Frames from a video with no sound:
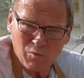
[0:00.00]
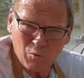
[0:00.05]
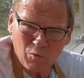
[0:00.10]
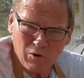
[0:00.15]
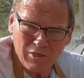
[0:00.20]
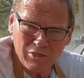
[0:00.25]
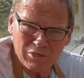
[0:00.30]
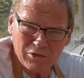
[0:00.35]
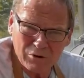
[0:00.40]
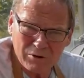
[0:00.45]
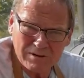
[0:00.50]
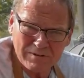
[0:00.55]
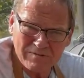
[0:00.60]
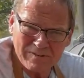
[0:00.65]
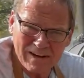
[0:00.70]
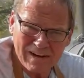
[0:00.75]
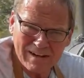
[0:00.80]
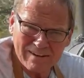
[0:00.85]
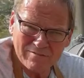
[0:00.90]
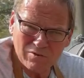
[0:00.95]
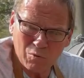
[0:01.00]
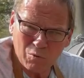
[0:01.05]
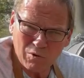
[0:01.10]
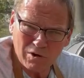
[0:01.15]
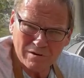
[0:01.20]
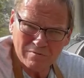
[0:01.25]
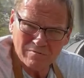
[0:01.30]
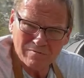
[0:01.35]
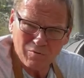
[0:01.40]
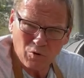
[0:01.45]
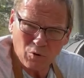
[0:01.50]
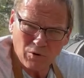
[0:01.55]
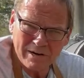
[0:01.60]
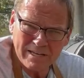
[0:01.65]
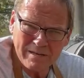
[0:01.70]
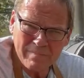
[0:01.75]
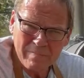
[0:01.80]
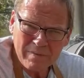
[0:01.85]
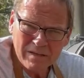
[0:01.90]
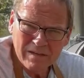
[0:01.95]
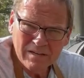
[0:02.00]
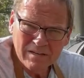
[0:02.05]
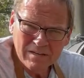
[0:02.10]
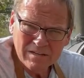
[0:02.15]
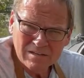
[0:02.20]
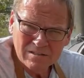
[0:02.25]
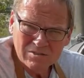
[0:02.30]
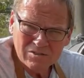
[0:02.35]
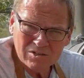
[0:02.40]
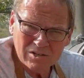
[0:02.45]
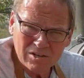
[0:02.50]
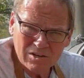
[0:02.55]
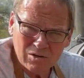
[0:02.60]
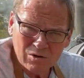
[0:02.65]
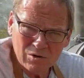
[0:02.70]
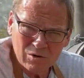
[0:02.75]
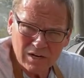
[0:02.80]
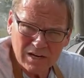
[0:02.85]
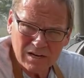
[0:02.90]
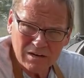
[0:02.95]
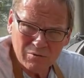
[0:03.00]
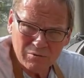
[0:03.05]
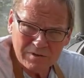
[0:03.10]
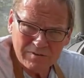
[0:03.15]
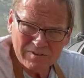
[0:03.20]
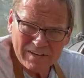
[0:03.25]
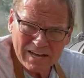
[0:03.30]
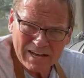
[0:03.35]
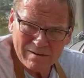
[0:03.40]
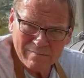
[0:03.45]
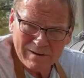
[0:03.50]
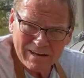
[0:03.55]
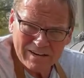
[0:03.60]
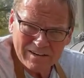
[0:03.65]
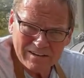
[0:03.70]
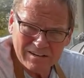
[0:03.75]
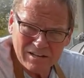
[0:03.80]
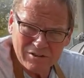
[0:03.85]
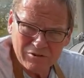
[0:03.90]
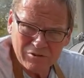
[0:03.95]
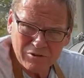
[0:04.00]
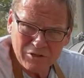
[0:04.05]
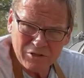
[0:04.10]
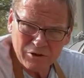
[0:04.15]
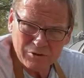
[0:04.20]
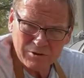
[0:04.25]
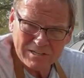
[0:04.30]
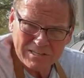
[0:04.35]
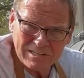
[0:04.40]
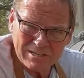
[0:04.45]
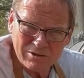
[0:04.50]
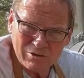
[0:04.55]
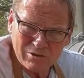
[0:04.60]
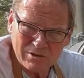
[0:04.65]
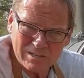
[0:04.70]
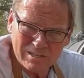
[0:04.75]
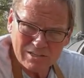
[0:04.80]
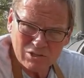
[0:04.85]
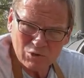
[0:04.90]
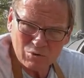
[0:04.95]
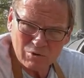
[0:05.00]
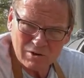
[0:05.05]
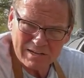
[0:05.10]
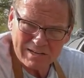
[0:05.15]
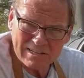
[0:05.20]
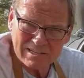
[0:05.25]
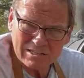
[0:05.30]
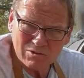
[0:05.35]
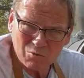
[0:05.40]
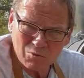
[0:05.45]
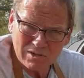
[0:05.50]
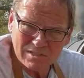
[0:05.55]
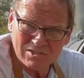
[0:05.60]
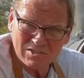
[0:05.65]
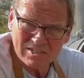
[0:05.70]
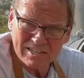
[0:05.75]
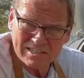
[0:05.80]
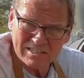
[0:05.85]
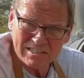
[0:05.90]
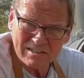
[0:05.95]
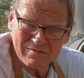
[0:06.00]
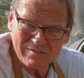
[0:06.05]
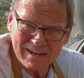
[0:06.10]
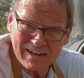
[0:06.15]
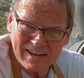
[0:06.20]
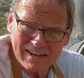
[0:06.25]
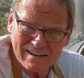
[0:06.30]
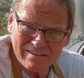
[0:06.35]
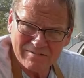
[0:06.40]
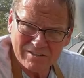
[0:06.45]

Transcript: 135 to 140. So uh, we've got about another 30 degrees. We want to get to 165